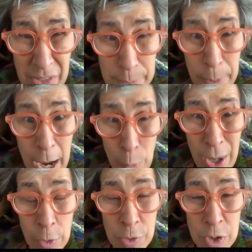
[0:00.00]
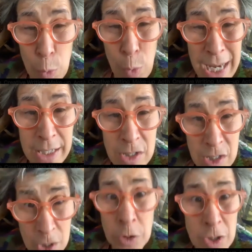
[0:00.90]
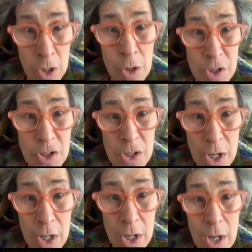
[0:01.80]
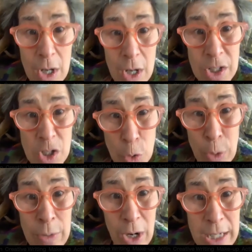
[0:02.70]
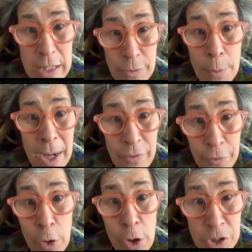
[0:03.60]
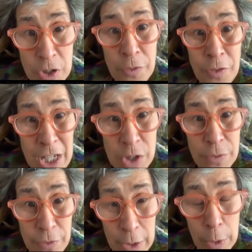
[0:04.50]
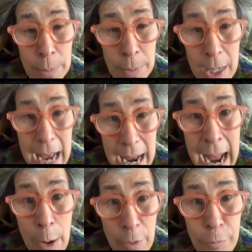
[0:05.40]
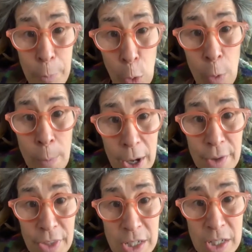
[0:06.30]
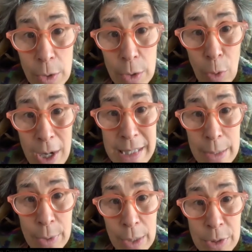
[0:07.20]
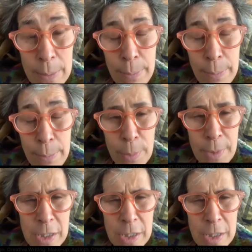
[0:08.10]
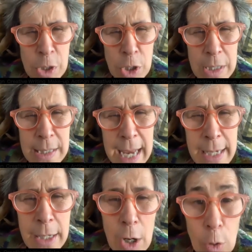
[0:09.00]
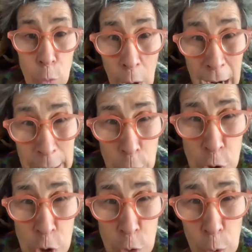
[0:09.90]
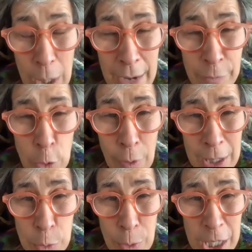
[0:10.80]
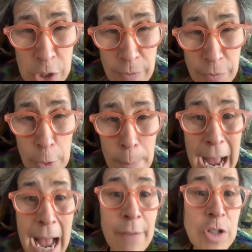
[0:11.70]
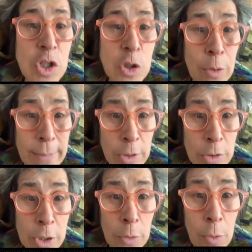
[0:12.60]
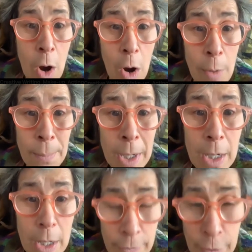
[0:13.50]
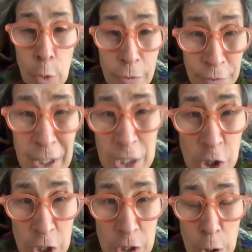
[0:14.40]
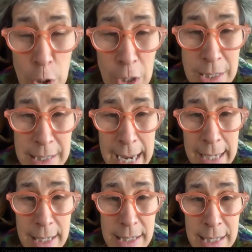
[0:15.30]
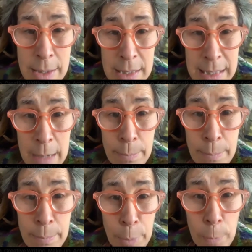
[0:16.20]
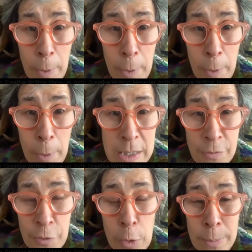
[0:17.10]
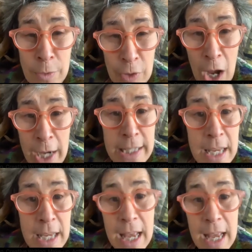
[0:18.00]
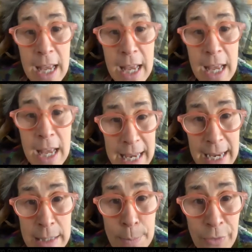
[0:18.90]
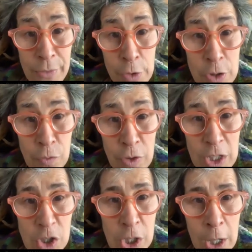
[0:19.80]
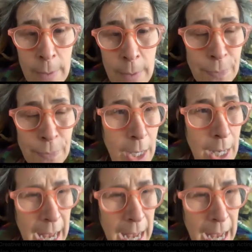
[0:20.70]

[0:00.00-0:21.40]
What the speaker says: but I went on to win Sundance as a screenwriter for my first feature film out of Bournemouth. I started writing it when I was in Bournemouth because they always used to say, write your short, have your graduation film, but have a script under your arm for your feature. So you can say it's in the same ballpark as the film you've liked. And this is it. It's my first feature. And